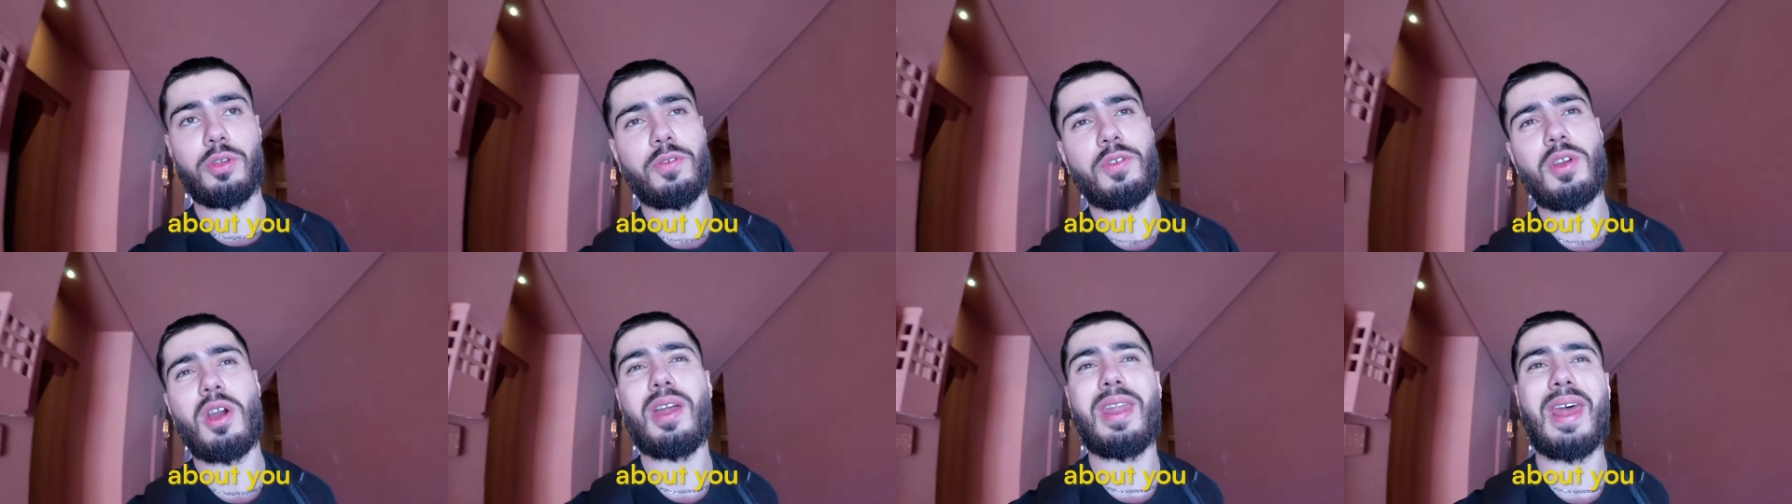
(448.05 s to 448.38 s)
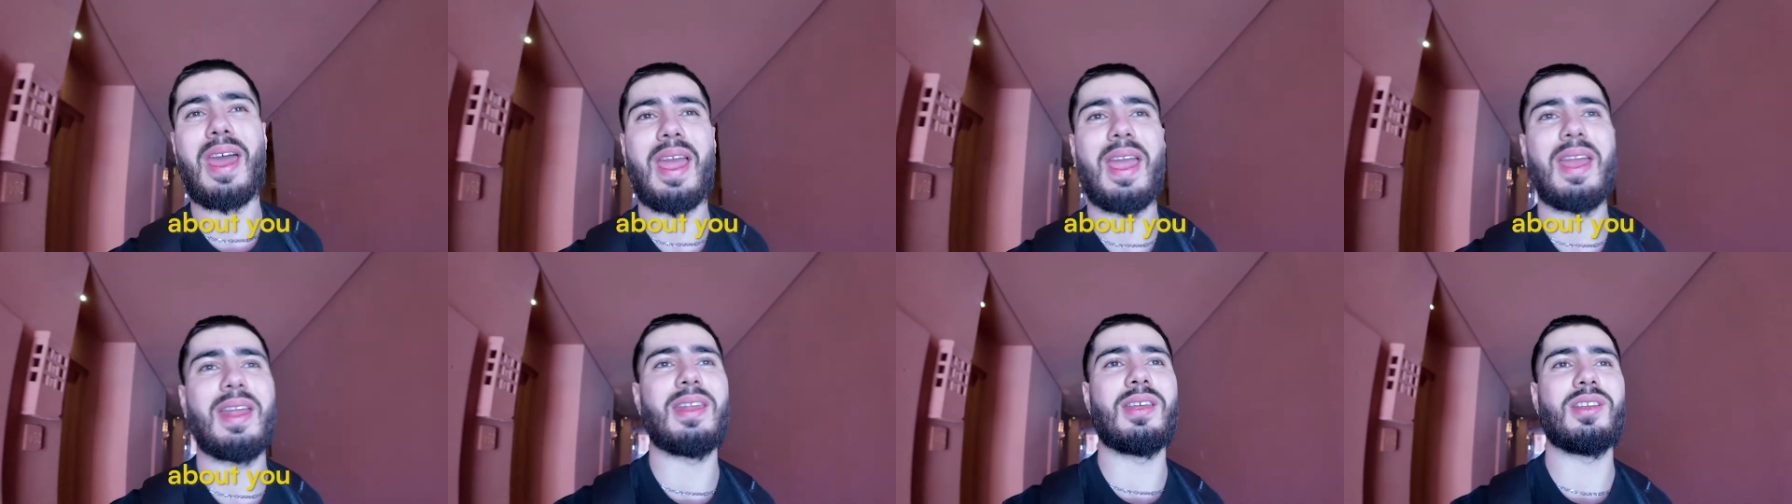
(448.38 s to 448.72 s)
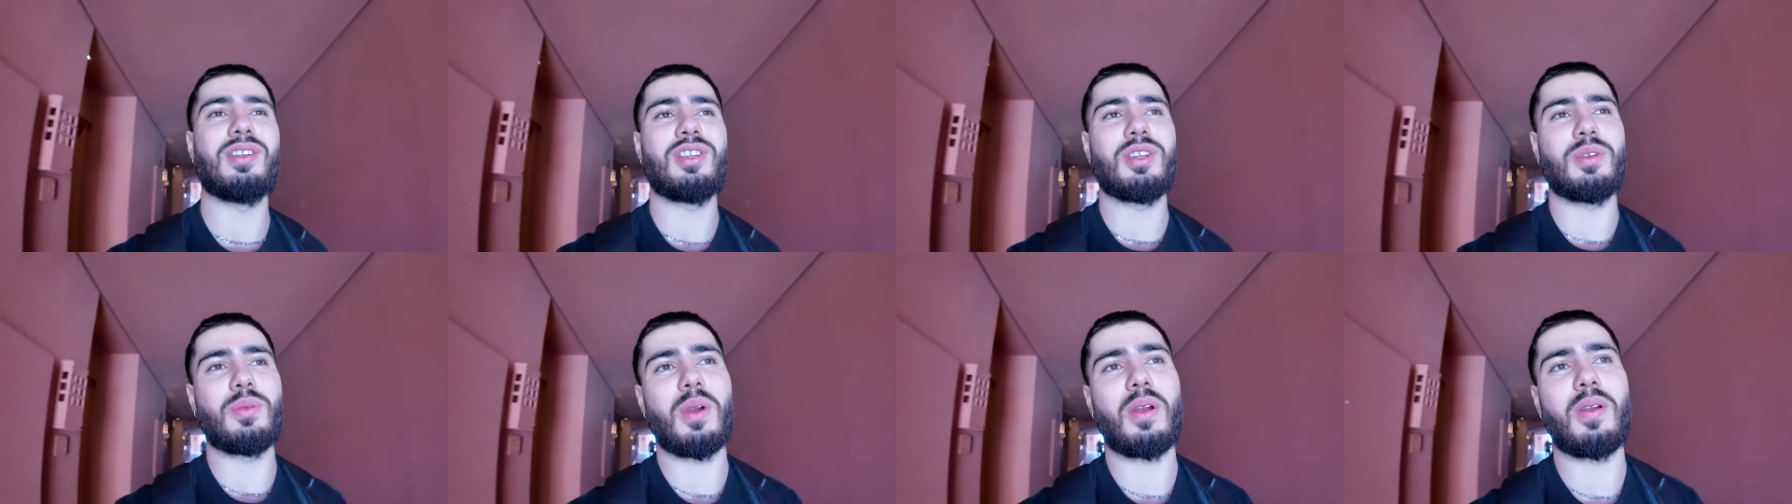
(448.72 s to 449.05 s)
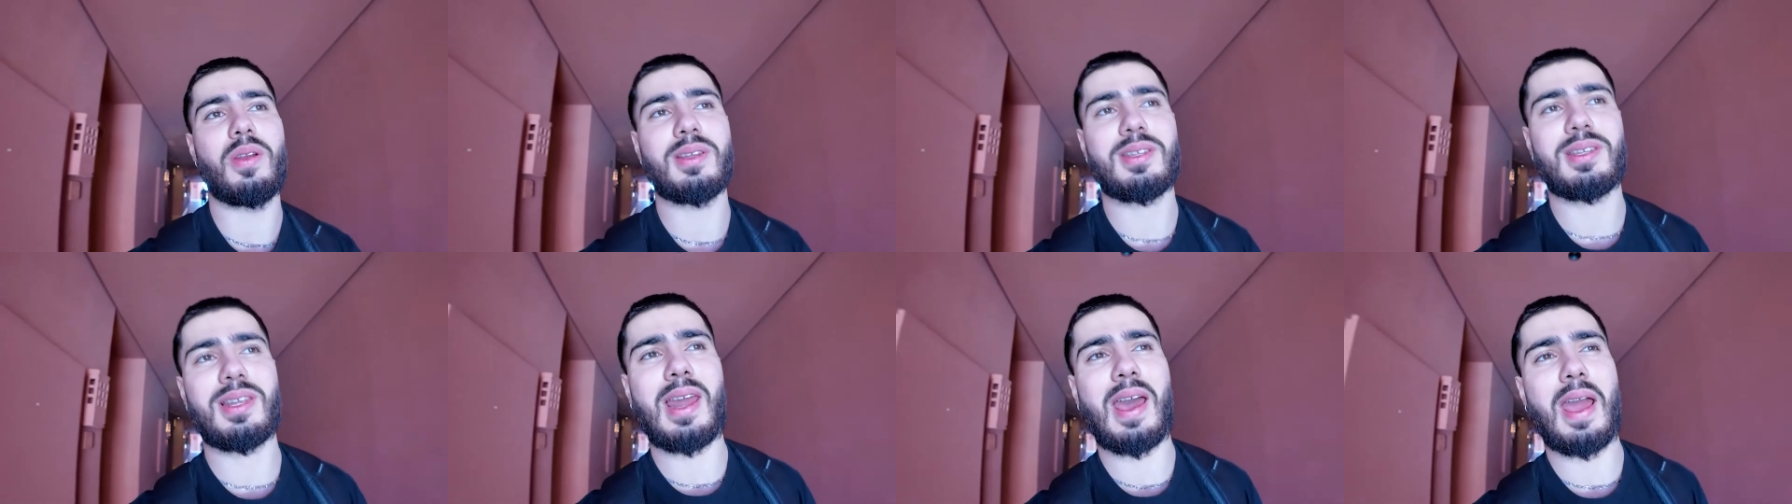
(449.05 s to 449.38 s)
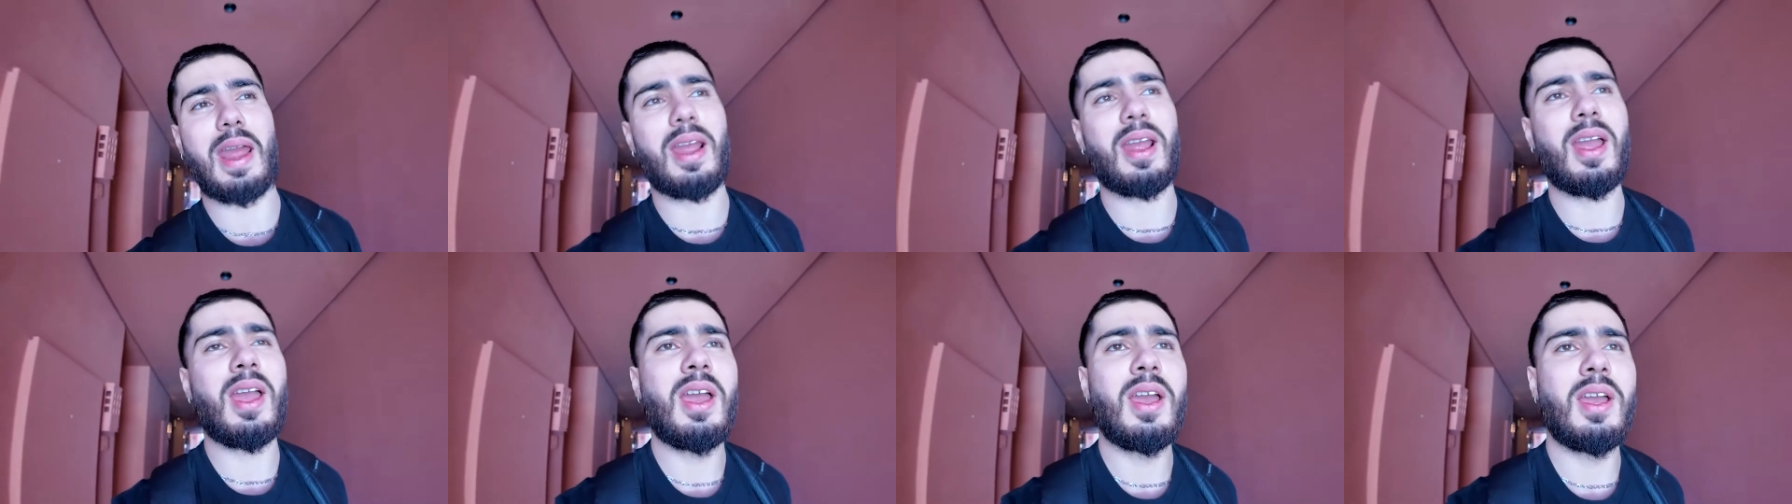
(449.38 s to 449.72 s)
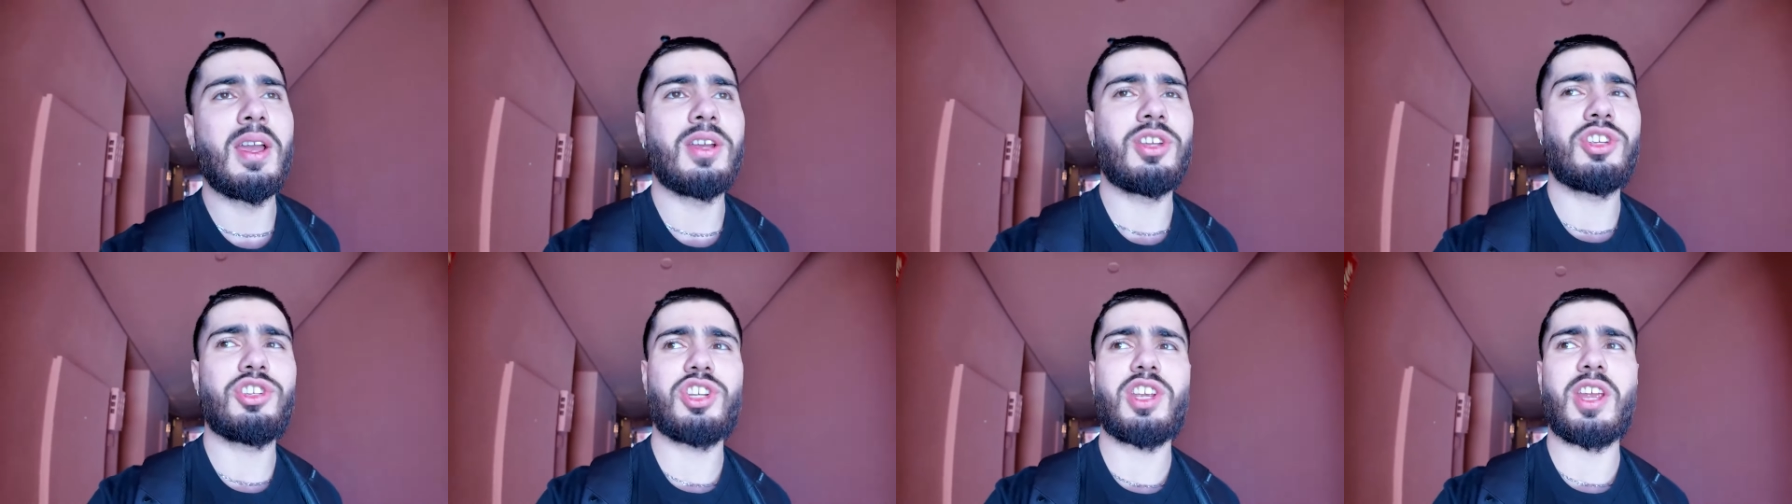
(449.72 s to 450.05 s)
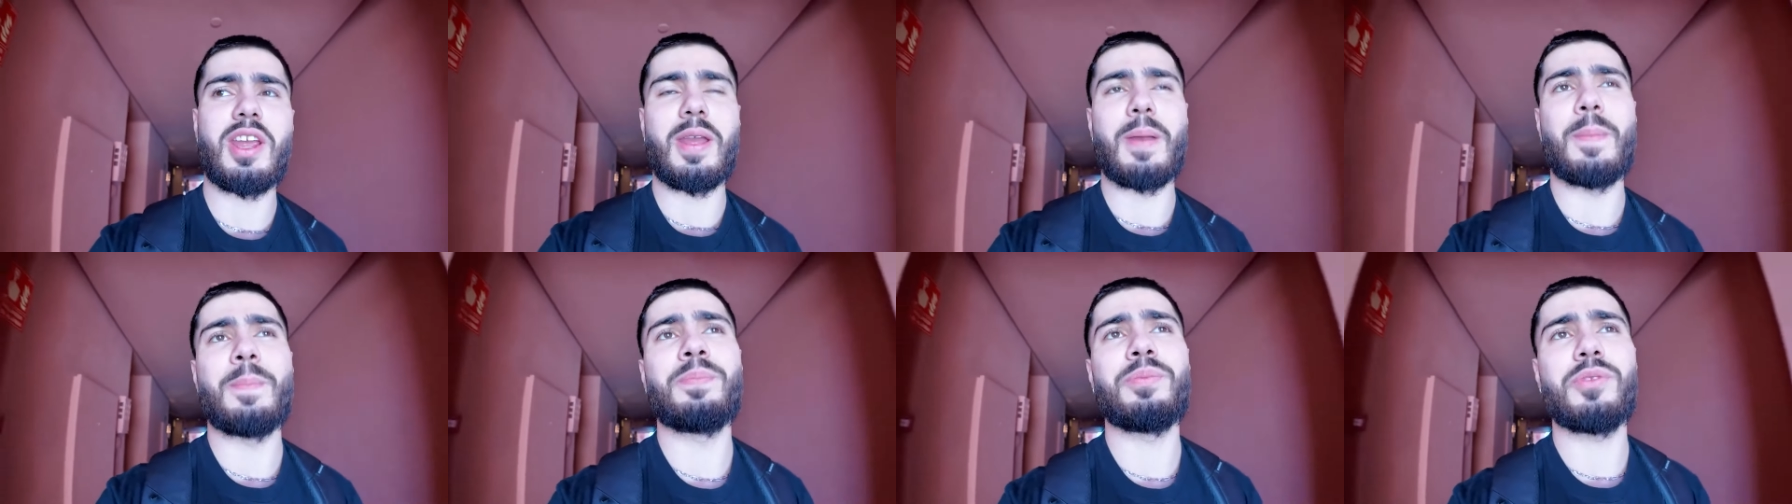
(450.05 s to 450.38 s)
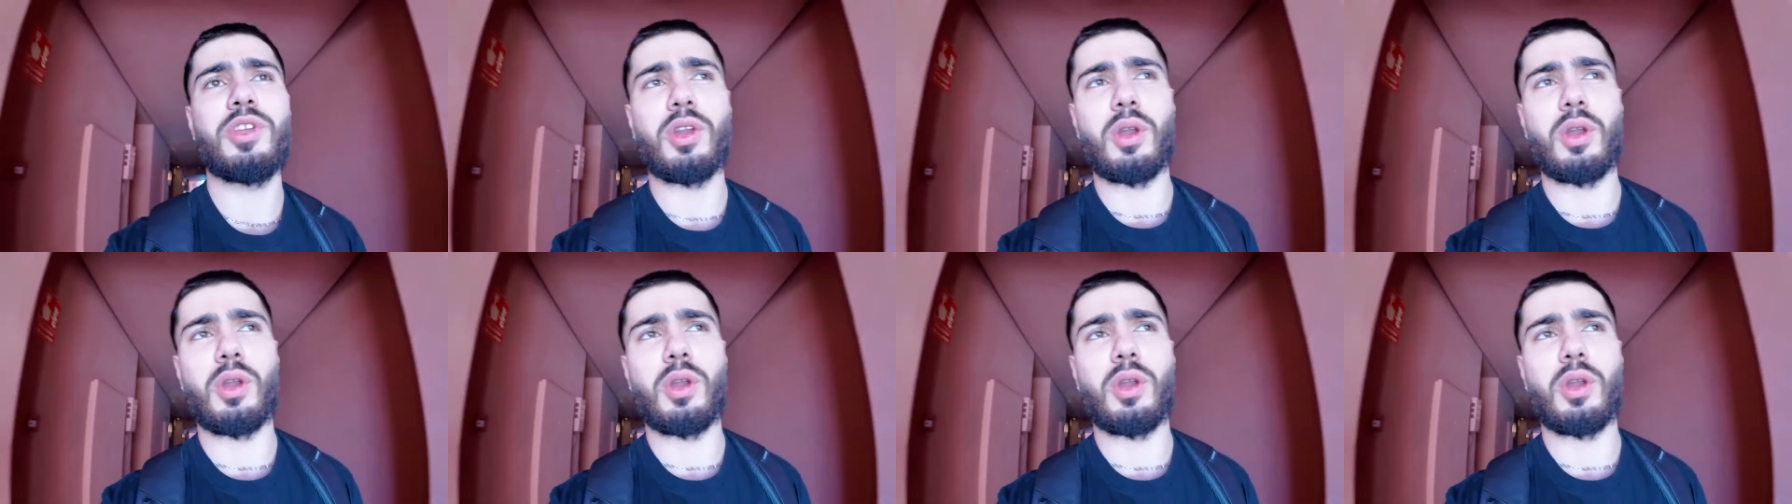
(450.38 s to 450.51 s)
You've got that energy where it's like, shit,